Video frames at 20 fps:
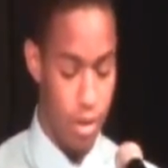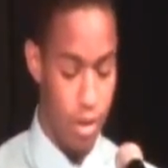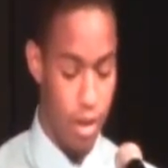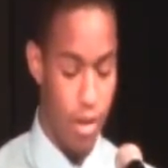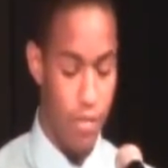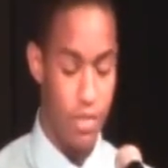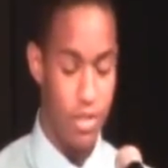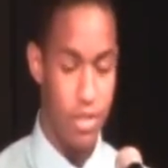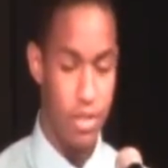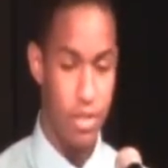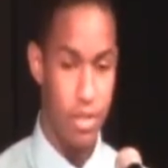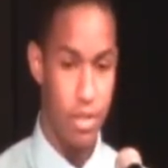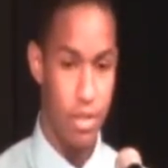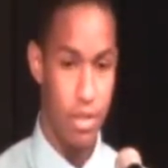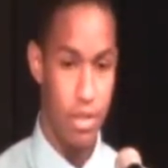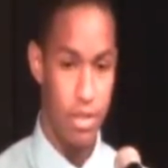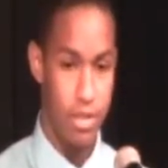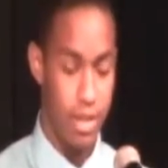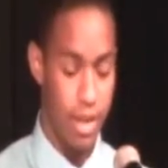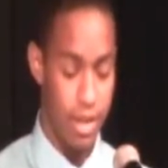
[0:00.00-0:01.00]
Life
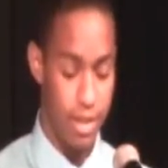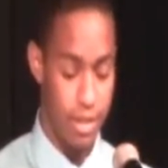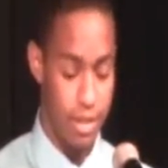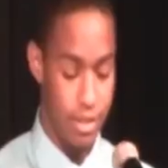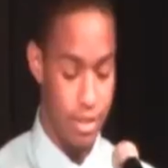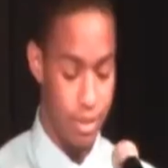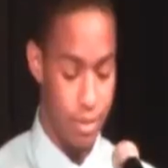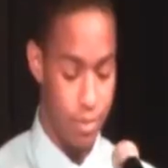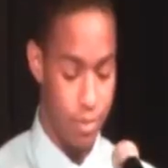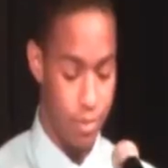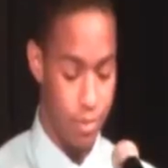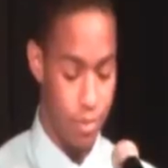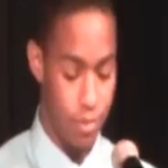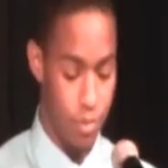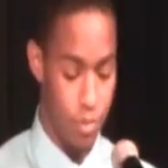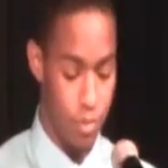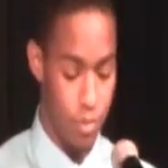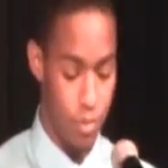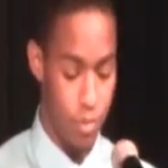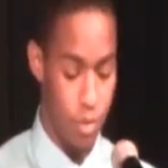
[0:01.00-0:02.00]
is not easy,
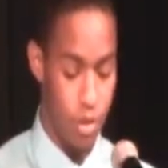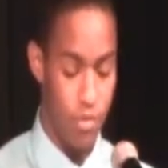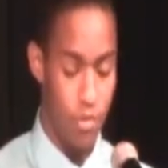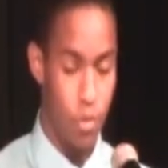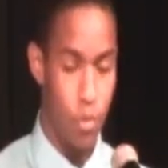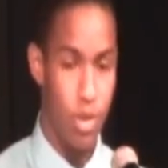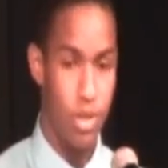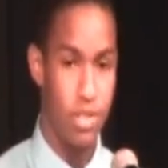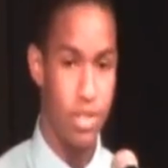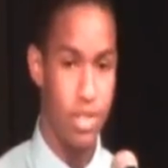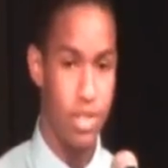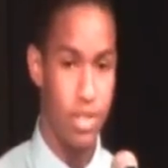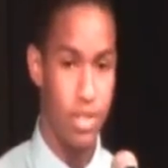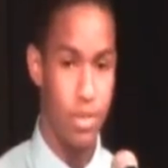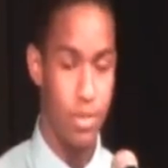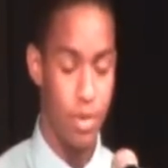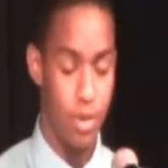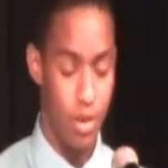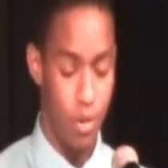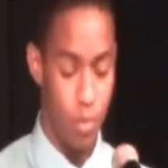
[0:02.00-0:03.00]
but if it was easy,
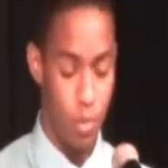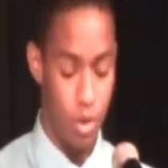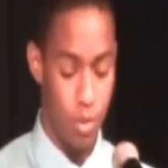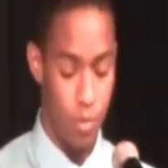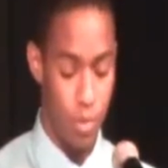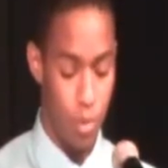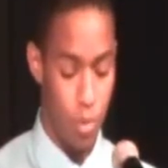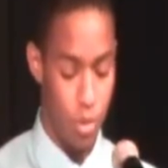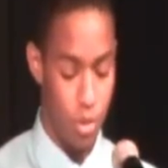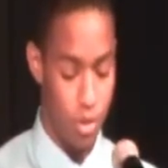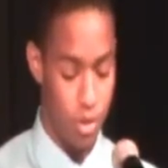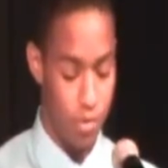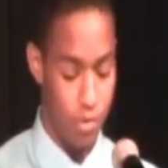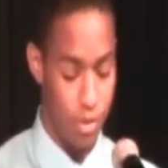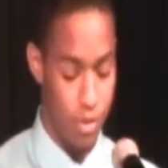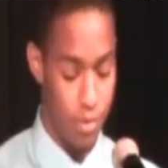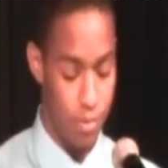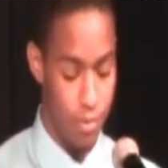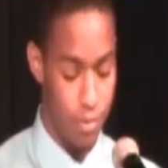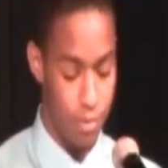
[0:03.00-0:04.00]
it wouldn't be worth living.
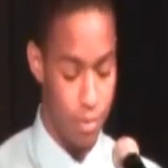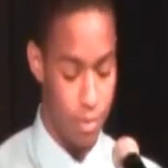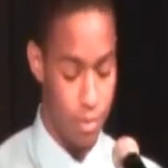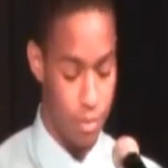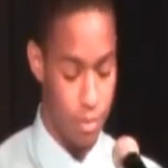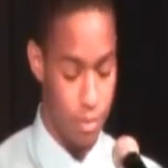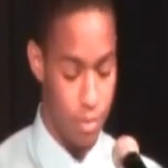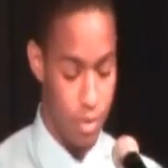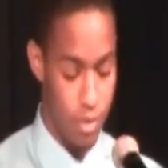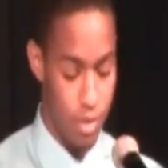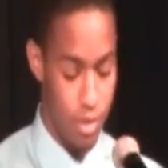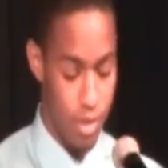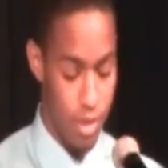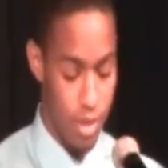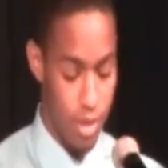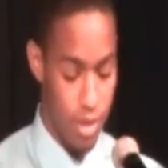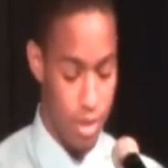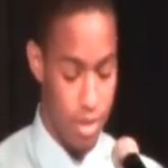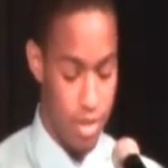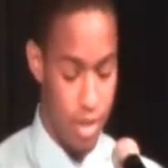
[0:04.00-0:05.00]

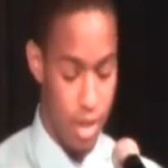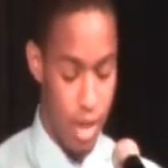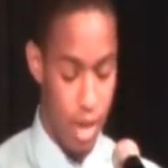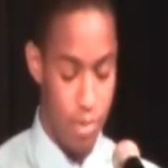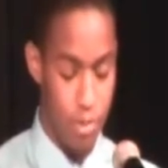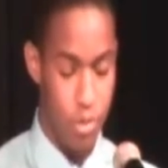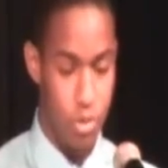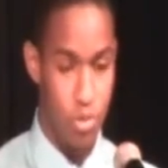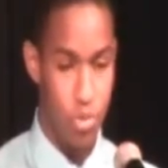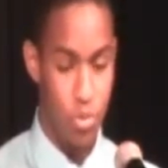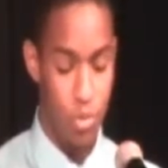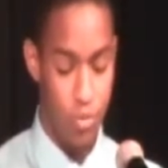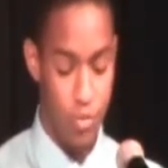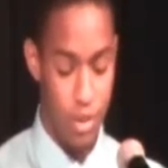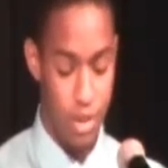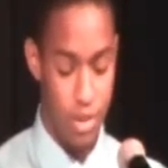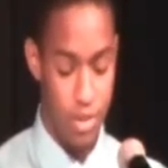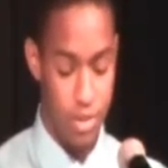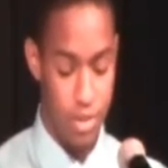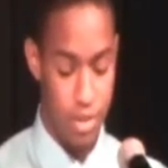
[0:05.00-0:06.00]
It's the obstacles we
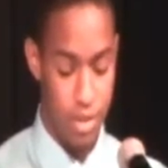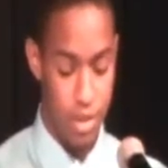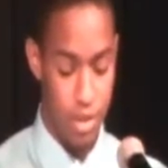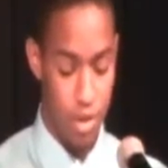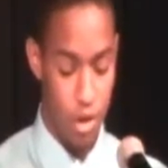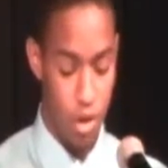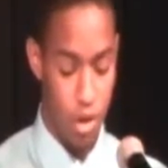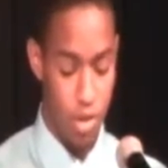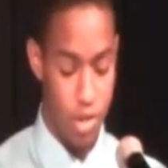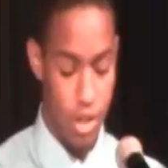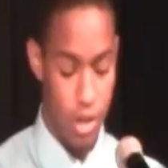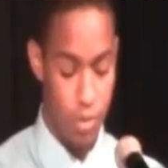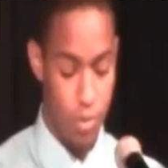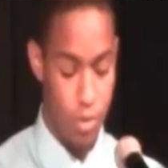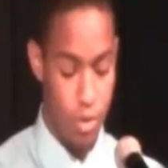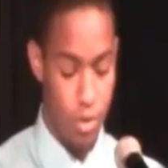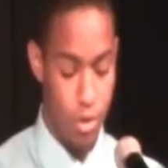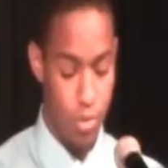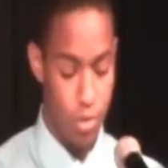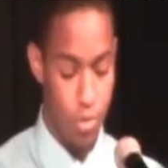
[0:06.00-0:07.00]
face and the hard times
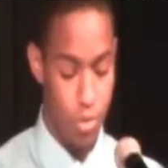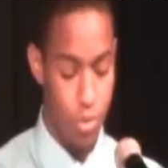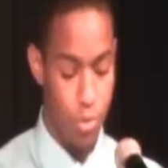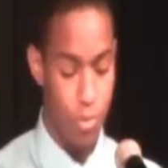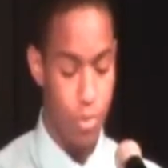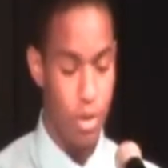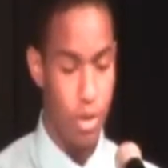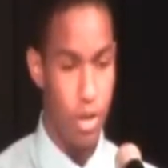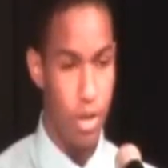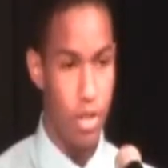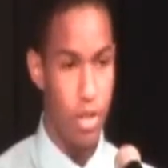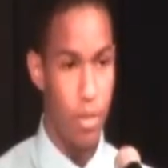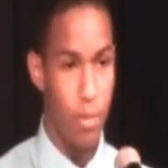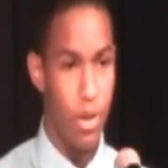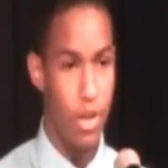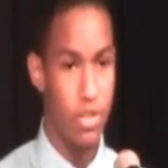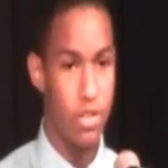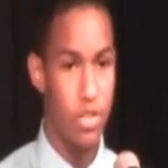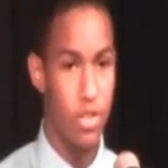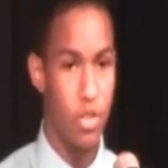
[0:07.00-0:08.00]
we go through that
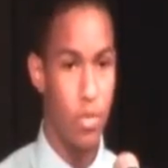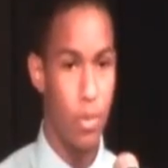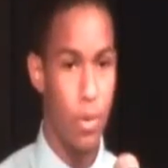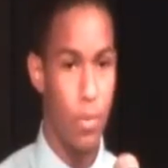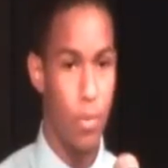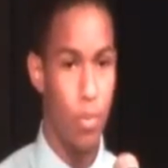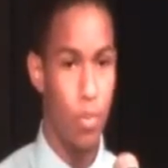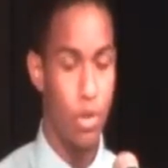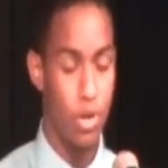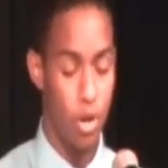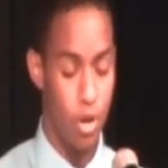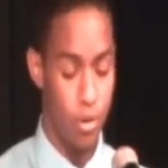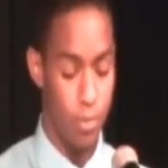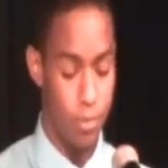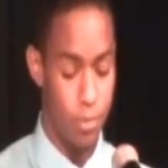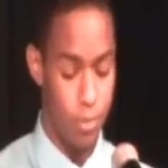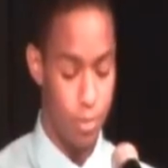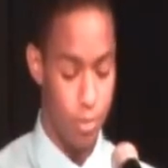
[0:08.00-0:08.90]
make us into the people we are.